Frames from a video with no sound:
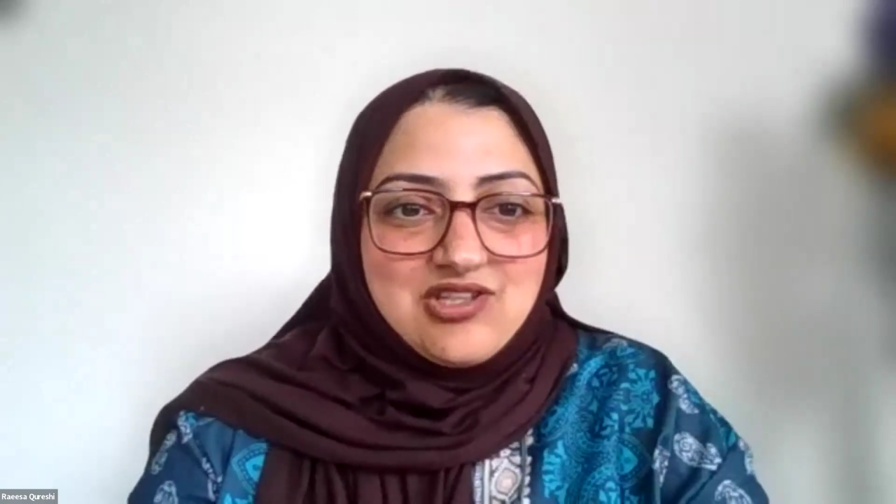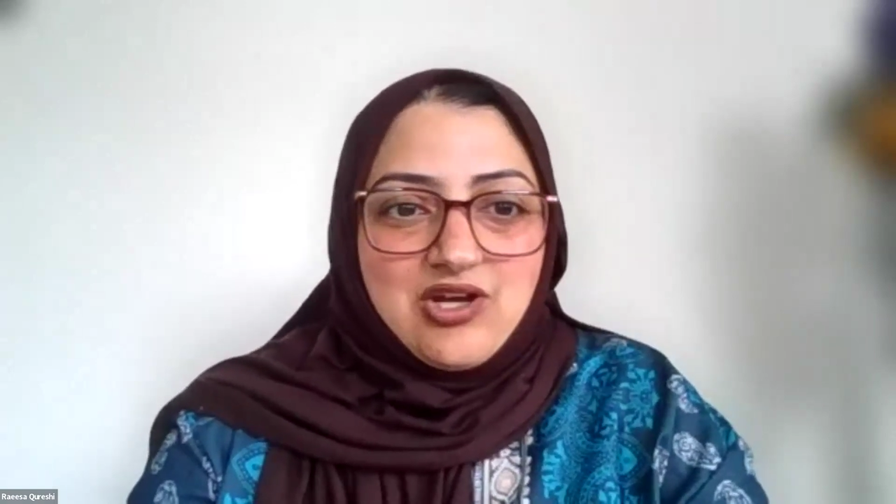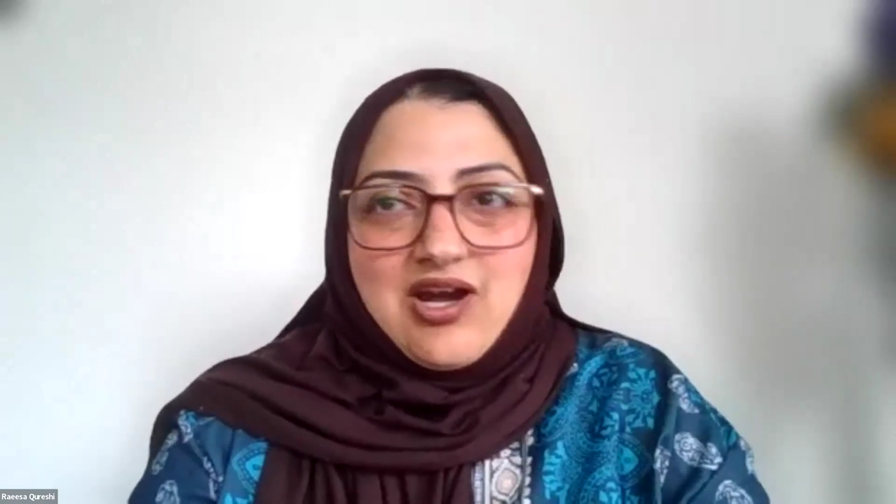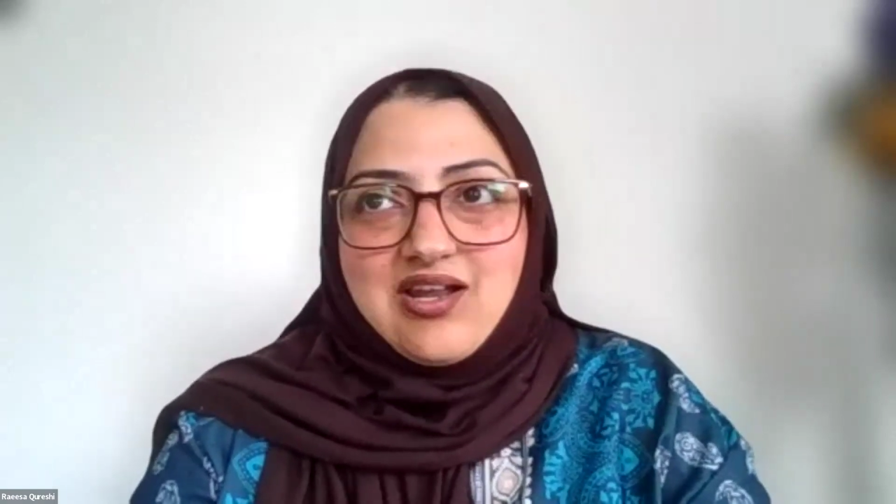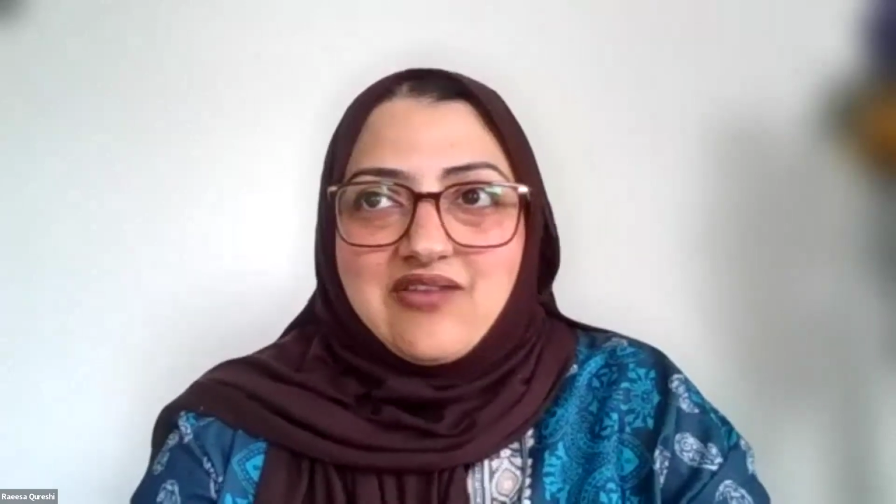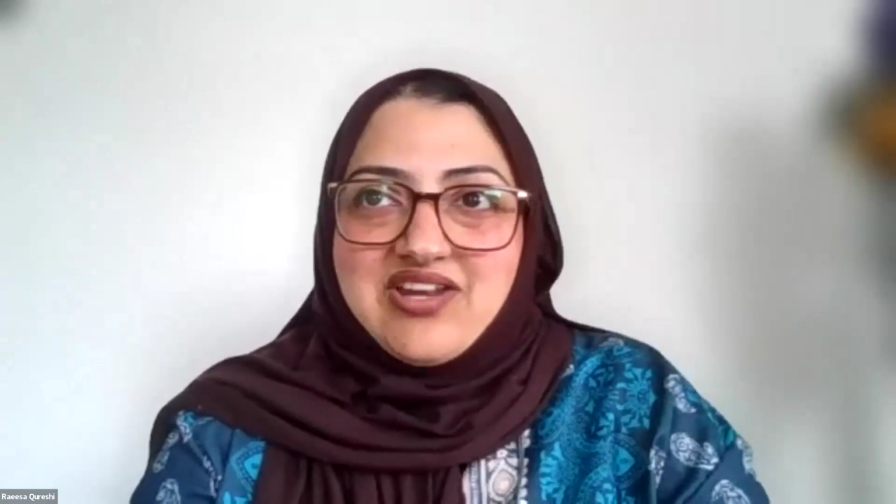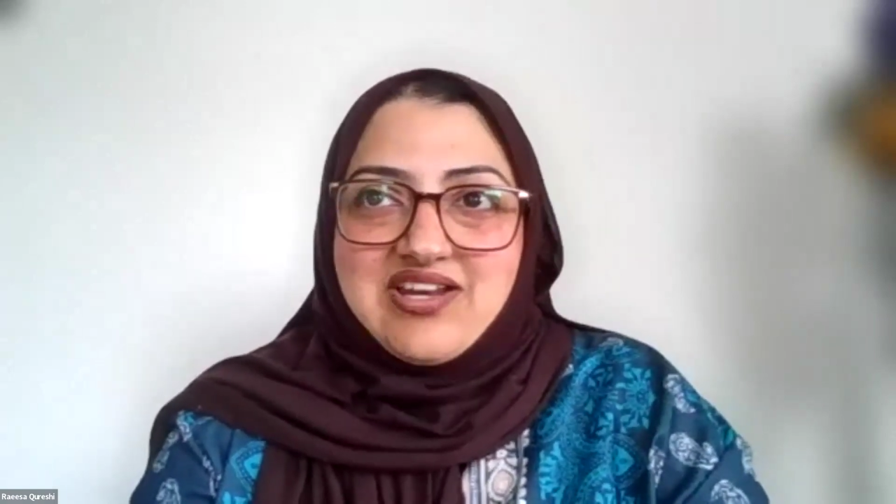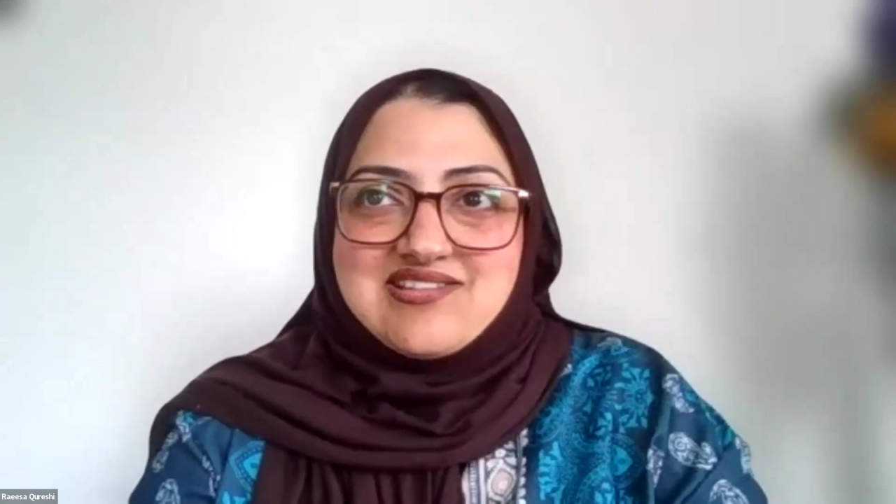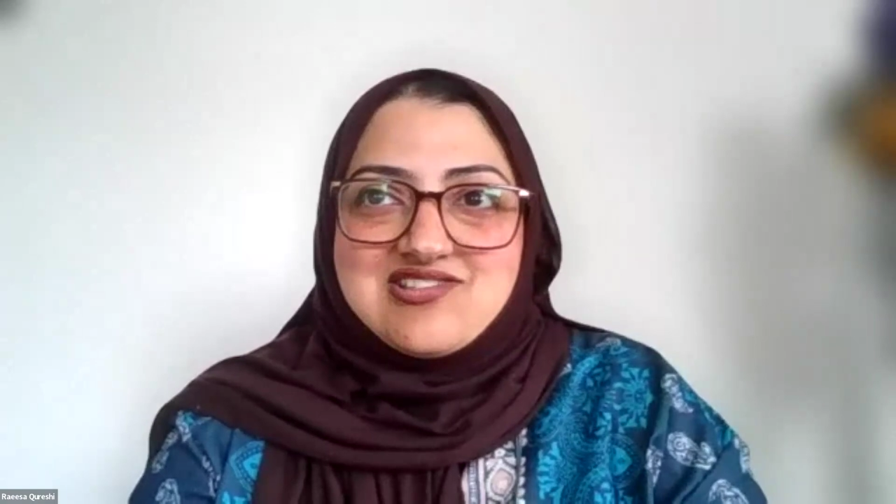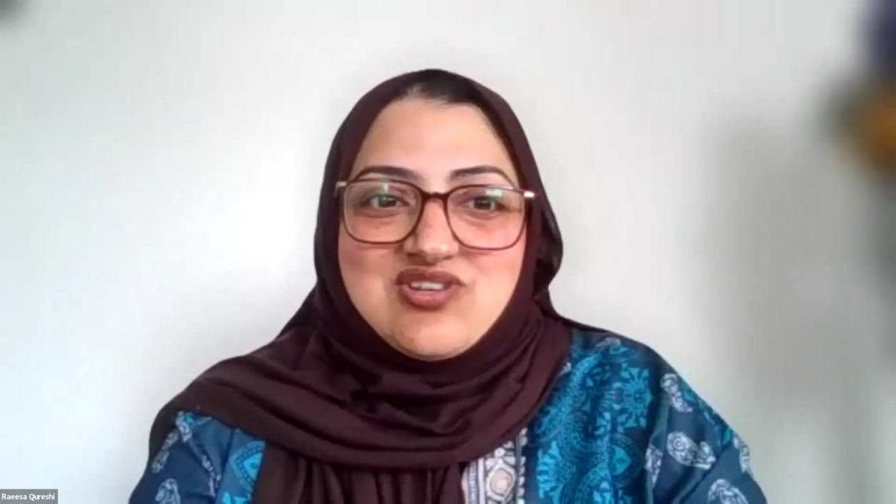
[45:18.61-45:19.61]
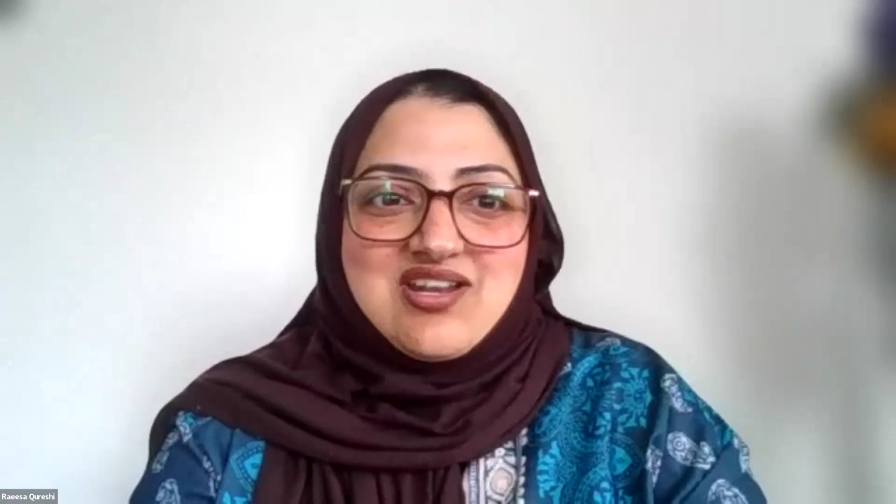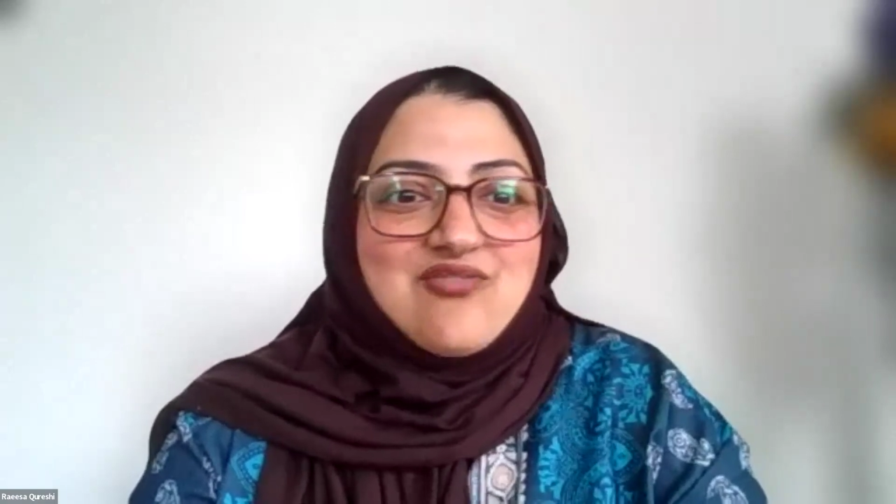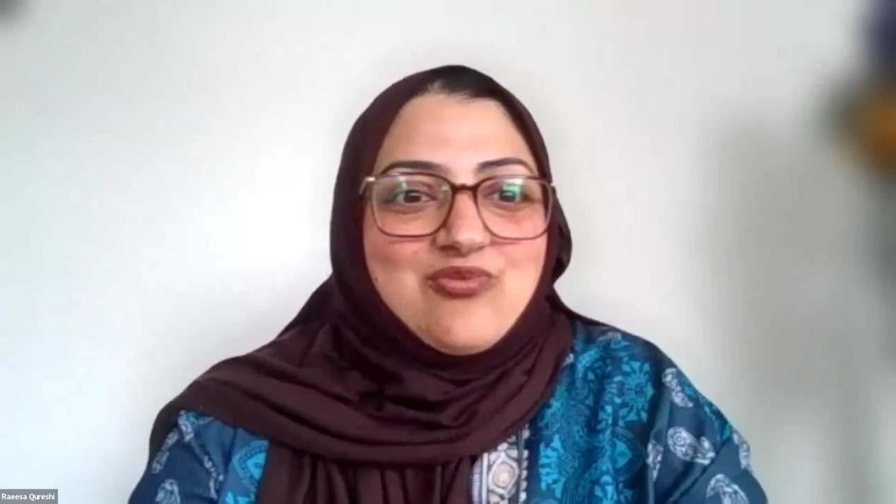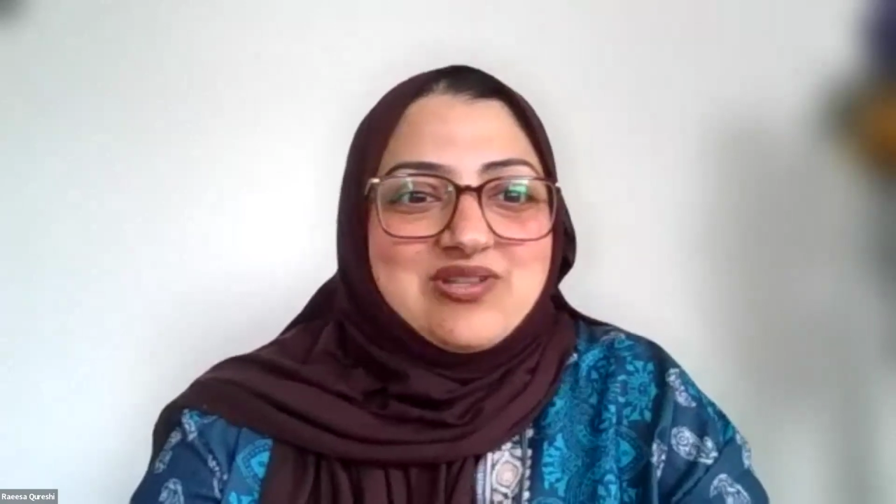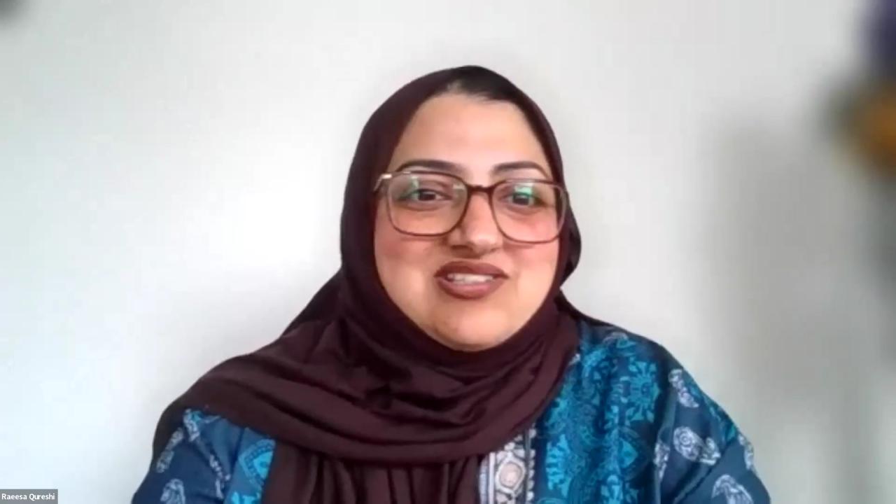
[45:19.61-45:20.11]
I love dentistry and
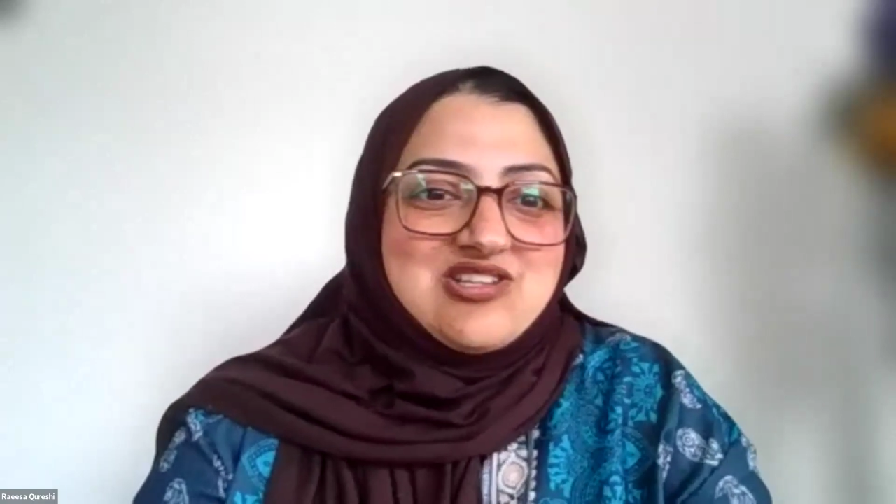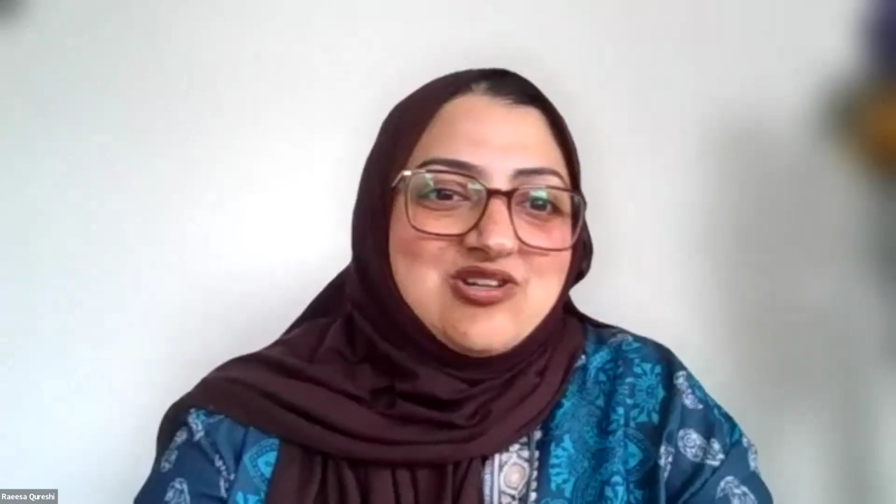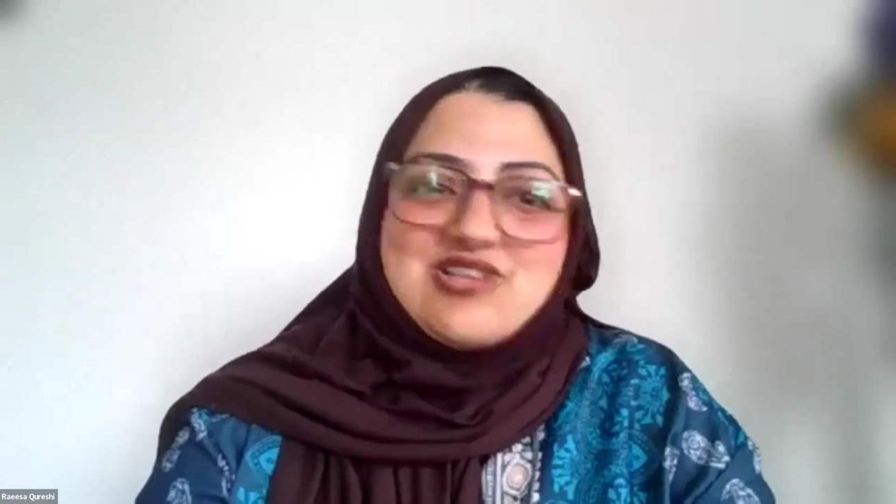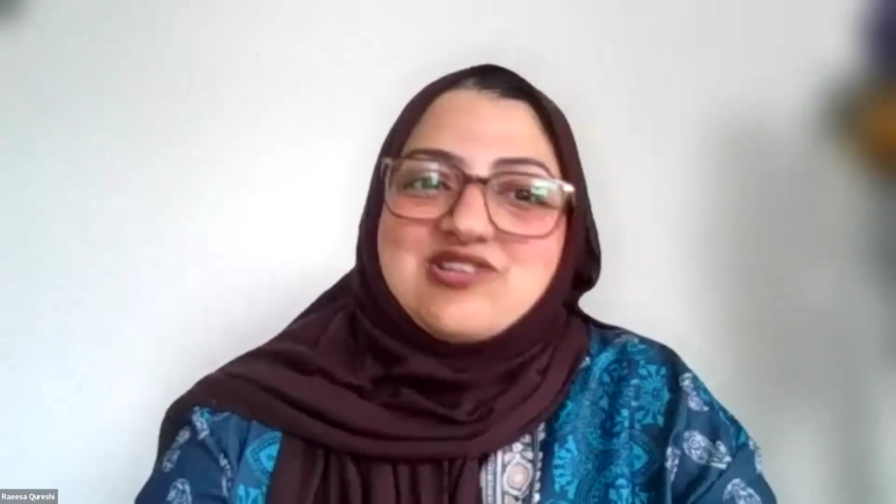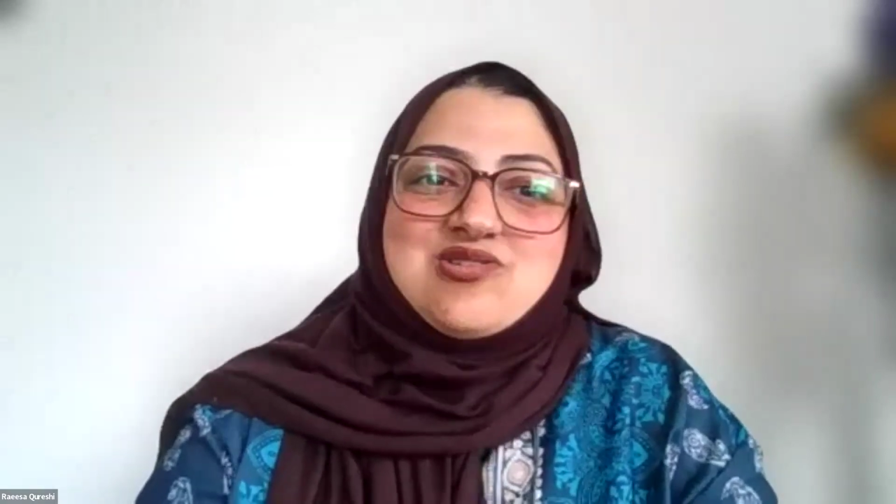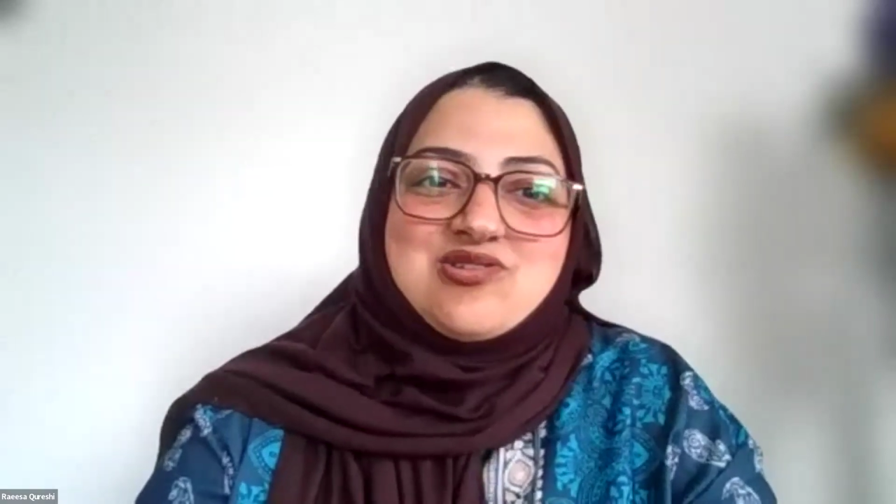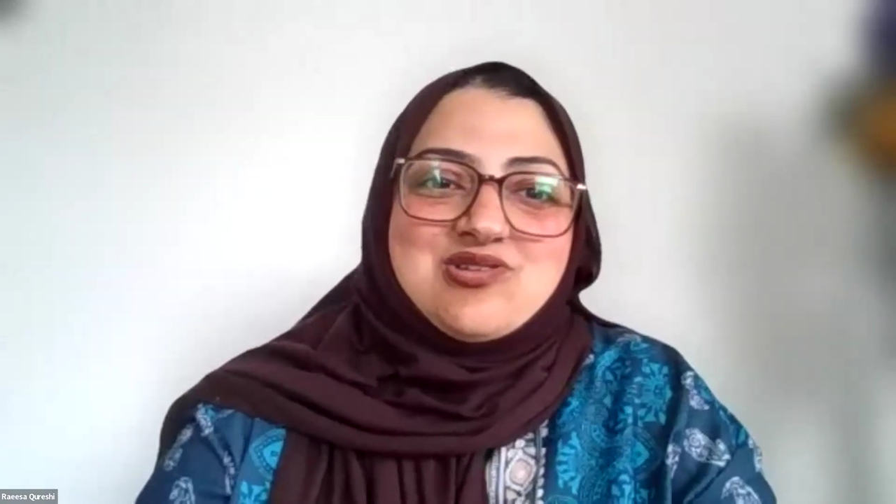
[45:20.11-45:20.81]
I've wanted